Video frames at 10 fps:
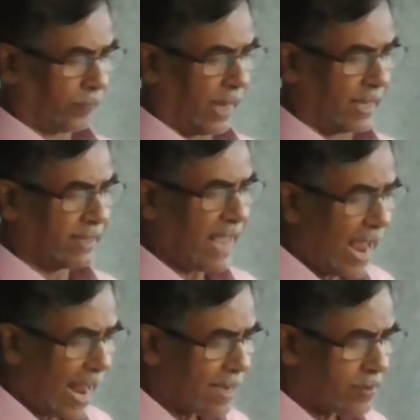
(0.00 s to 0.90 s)
and
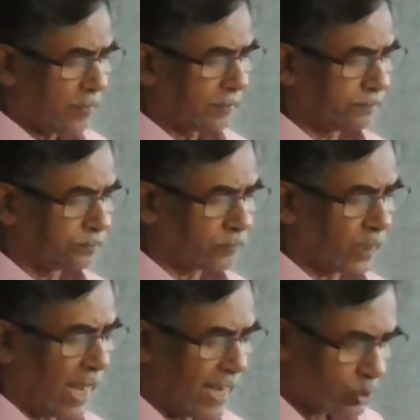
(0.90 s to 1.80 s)
that
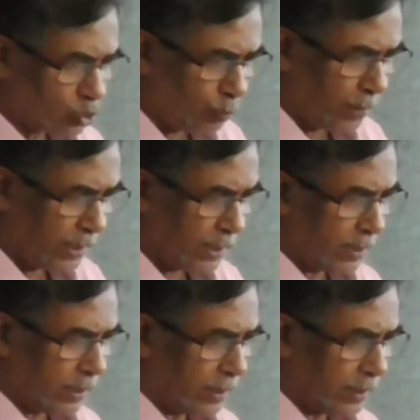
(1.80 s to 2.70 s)
has to be
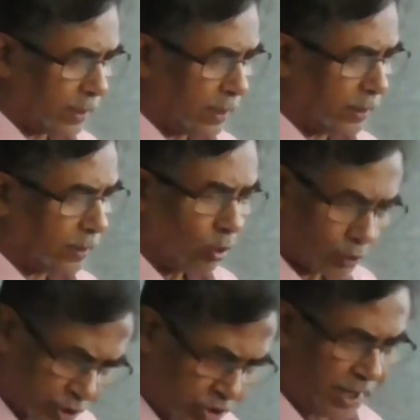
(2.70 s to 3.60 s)

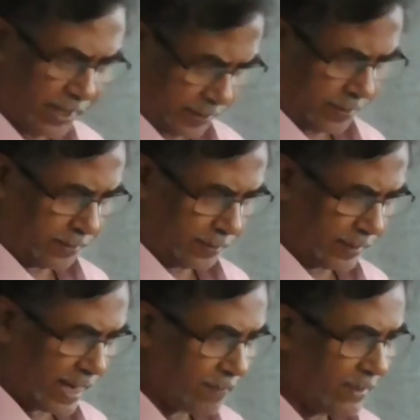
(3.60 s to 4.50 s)
constrained.
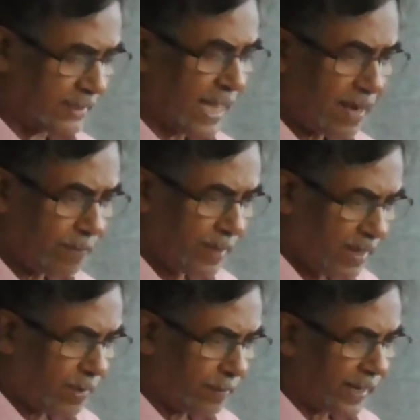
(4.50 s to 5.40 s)
That means that
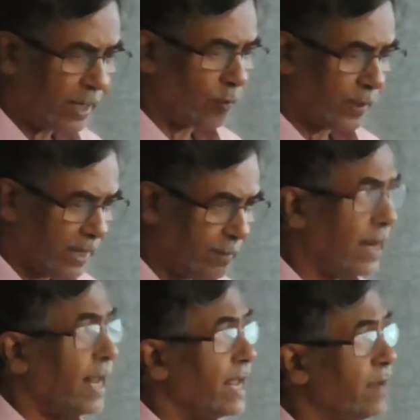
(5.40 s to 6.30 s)
minimum cannot be any.
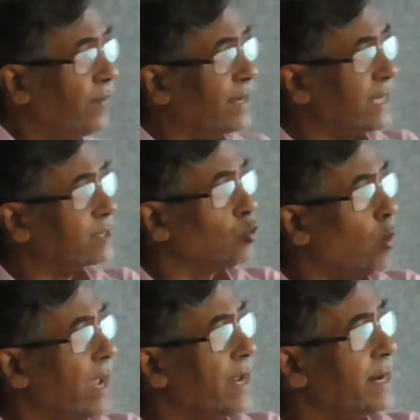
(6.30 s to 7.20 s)
If I just go
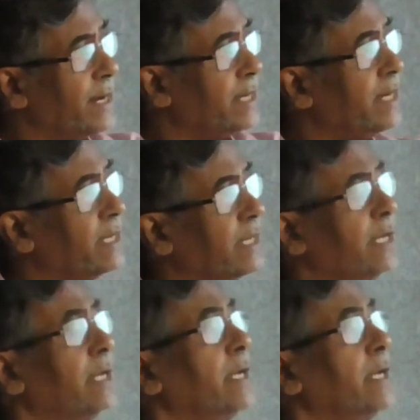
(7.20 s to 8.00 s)
ahead and did the